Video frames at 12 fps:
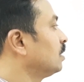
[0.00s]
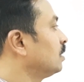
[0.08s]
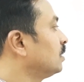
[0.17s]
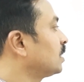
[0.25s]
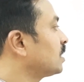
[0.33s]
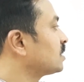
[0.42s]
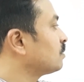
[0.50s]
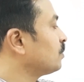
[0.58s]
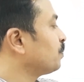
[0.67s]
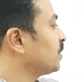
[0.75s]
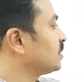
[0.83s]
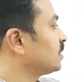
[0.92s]
the customer
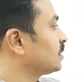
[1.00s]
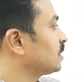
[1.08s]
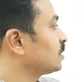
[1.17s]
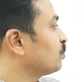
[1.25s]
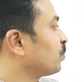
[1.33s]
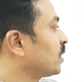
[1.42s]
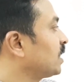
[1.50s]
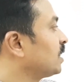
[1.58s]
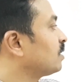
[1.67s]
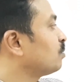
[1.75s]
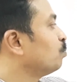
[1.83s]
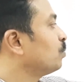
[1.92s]
purchases
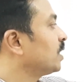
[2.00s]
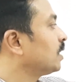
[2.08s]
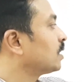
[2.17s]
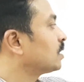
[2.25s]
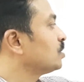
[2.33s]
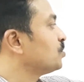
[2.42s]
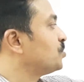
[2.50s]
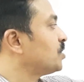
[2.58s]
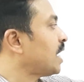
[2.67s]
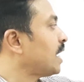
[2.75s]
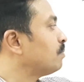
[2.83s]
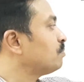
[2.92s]
bread, milk,
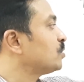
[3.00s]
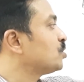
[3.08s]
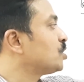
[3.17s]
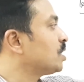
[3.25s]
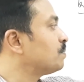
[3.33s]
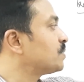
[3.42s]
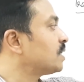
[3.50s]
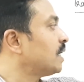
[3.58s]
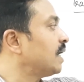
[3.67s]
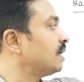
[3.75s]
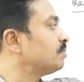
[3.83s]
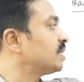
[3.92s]
jam, chips
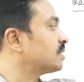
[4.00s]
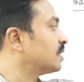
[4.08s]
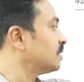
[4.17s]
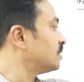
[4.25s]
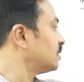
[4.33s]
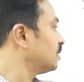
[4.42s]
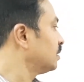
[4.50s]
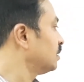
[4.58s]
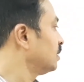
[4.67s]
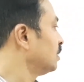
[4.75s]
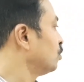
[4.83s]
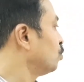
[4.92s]
and biscuits,
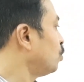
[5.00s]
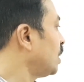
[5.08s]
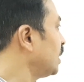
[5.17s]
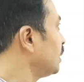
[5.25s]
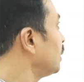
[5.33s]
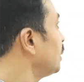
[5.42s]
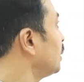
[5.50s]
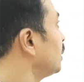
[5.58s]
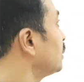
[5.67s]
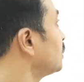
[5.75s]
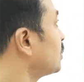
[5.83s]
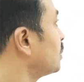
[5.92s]
while
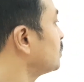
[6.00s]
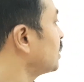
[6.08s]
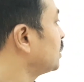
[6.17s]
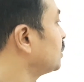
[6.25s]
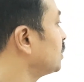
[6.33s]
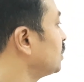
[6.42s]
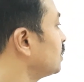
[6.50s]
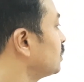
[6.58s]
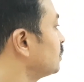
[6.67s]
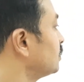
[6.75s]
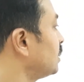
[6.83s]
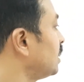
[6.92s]
in transaction
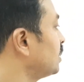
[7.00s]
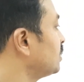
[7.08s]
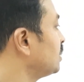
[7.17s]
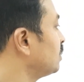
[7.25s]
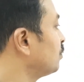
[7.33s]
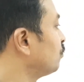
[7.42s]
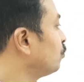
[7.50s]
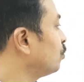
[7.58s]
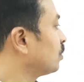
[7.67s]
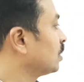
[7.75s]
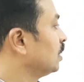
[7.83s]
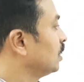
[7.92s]
ID number
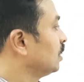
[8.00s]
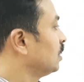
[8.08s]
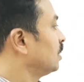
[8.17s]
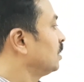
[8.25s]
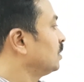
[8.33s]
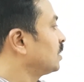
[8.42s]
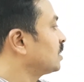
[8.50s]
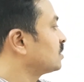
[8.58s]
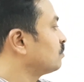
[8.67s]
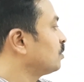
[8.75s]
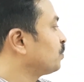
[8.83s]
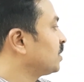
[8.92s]
4, the
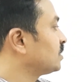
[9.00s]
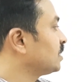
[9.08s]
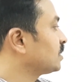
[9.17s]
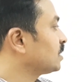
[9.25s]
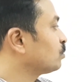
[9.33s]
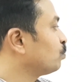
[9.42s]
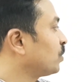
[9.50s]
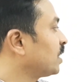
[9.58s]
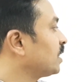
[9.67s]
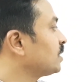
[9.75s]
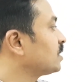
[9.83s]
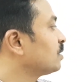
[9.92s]
customer purchases
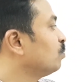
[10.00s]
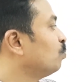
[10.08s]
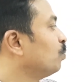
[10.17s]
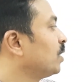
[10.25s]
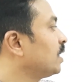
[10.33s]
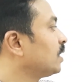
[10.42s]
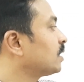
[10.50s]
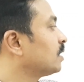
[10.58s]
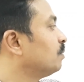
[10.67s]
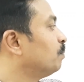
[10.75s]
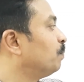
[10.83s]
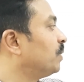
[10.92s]
bread, milk,
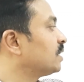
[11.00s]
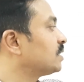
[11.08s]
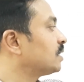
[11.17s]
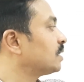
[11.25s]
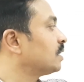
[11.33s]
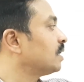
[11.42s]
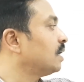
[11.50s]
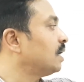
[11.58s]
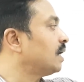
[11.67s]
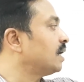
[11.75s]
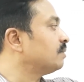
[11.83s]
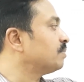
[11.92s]
butter
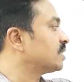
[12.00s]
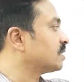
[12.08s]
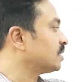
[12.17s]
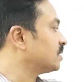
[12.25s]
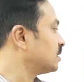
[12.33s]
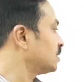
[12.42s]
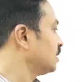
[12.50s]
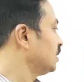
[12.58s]
and biscuits.